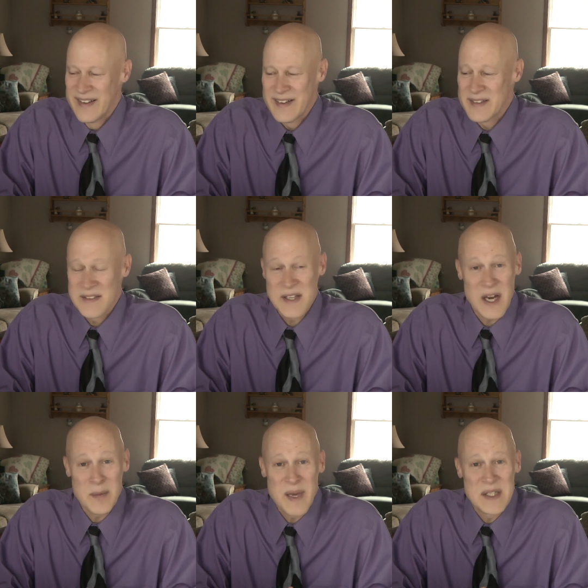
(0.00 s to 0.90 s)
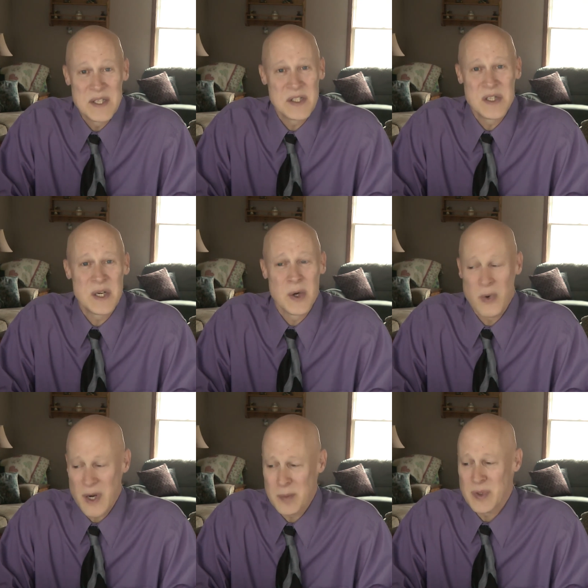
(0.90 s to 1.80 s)
It's got to make such an
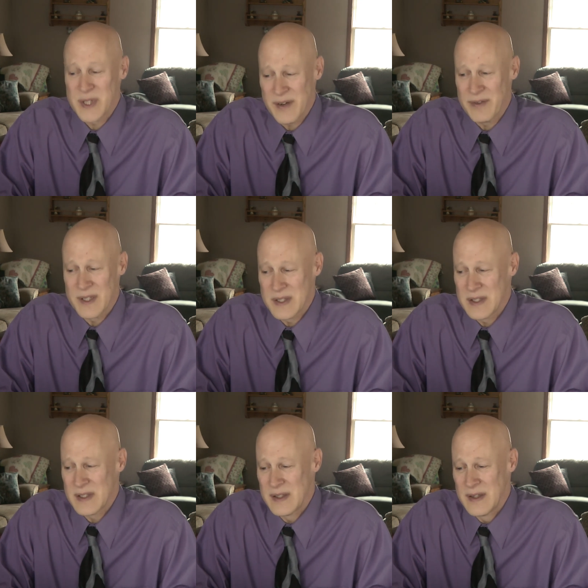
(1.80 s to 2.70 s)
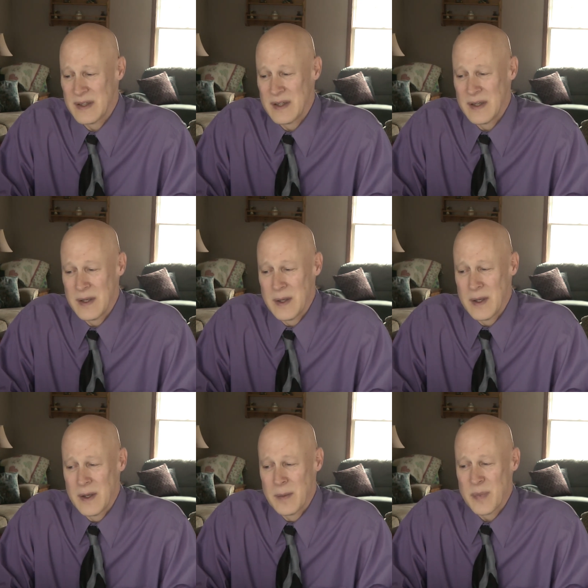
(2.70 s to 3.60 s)
incredible difference.
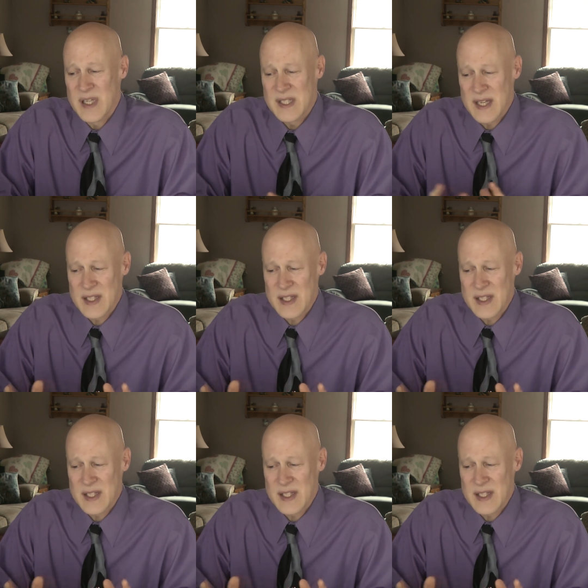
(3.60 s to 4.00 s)
But he said,